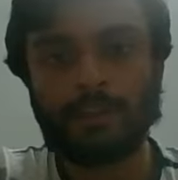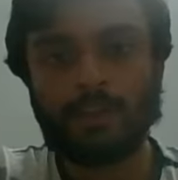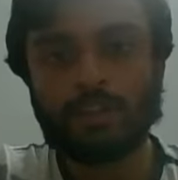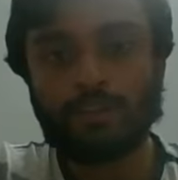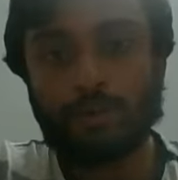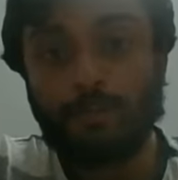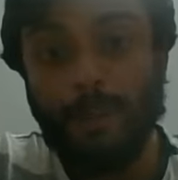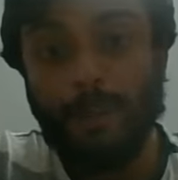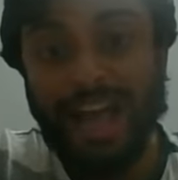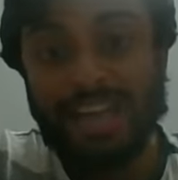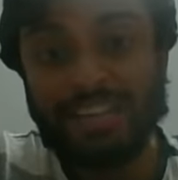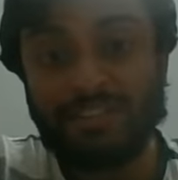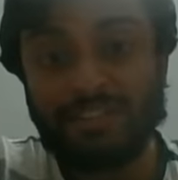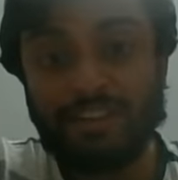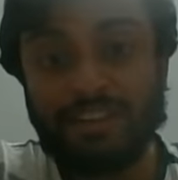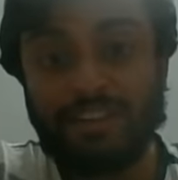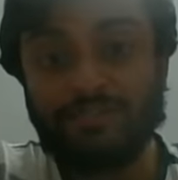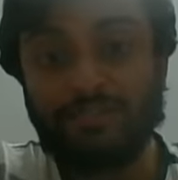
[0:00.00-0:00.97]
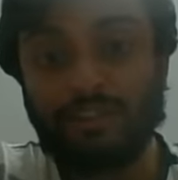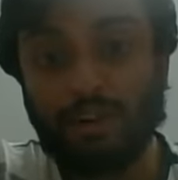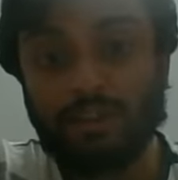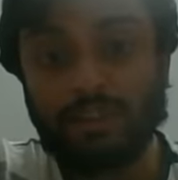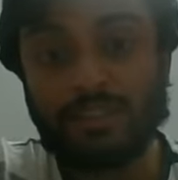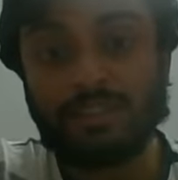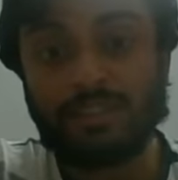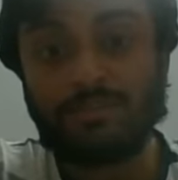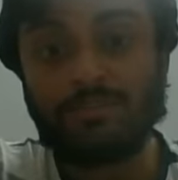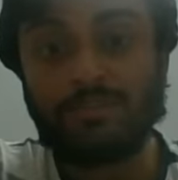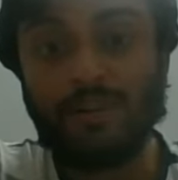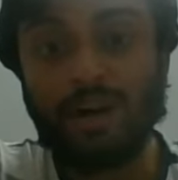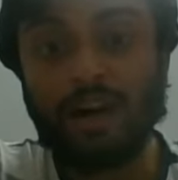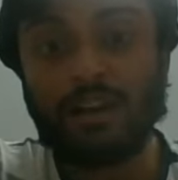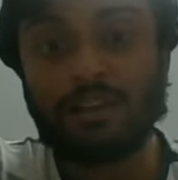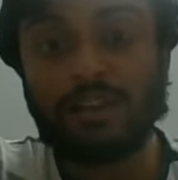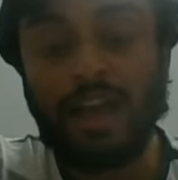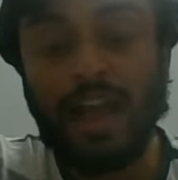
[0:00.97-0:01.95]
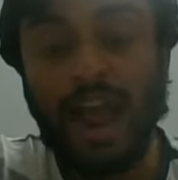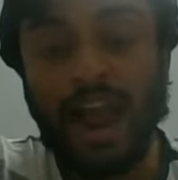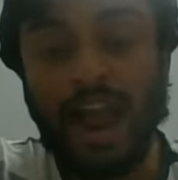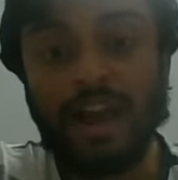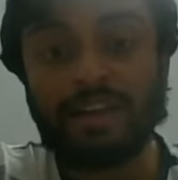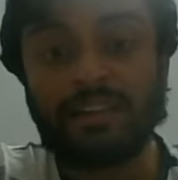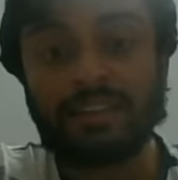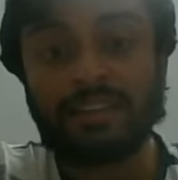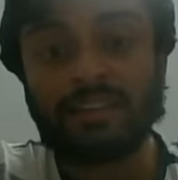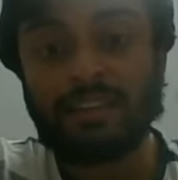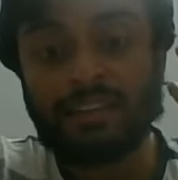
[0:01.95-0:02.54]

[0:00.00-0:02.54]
So Bastille Fortress had